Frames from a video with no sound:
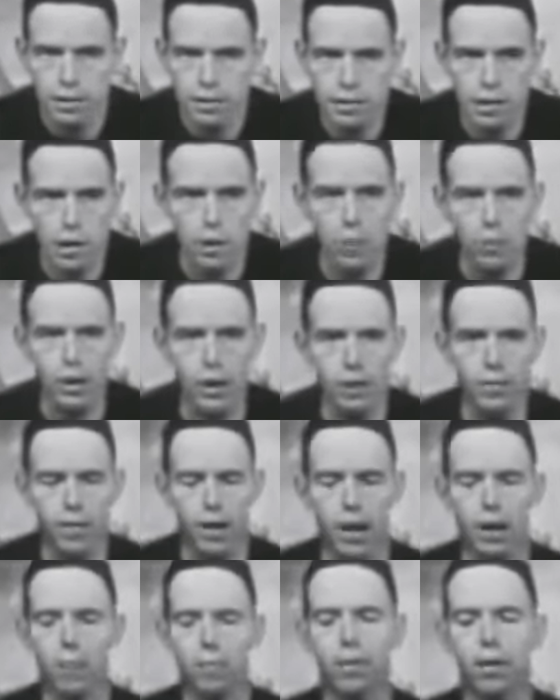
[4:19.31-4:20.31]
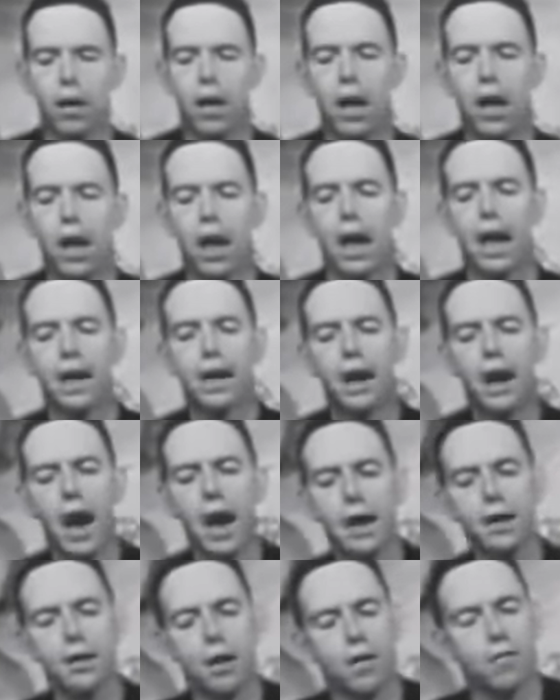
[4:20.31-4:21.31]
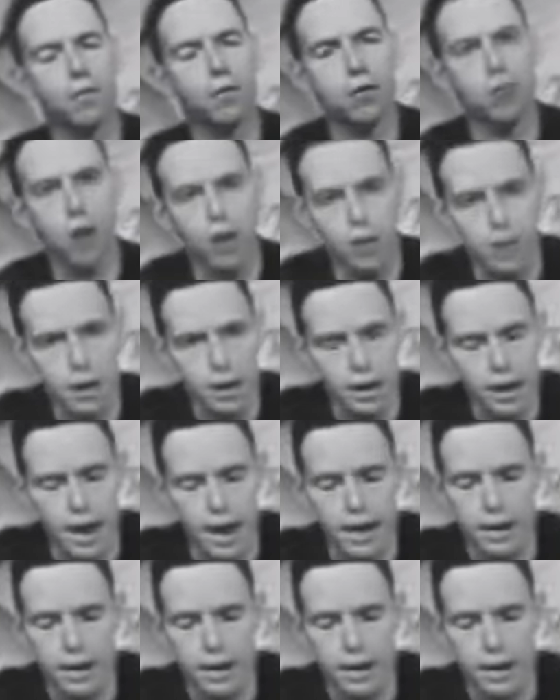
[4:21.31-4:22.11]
And so we develop a kind of chronic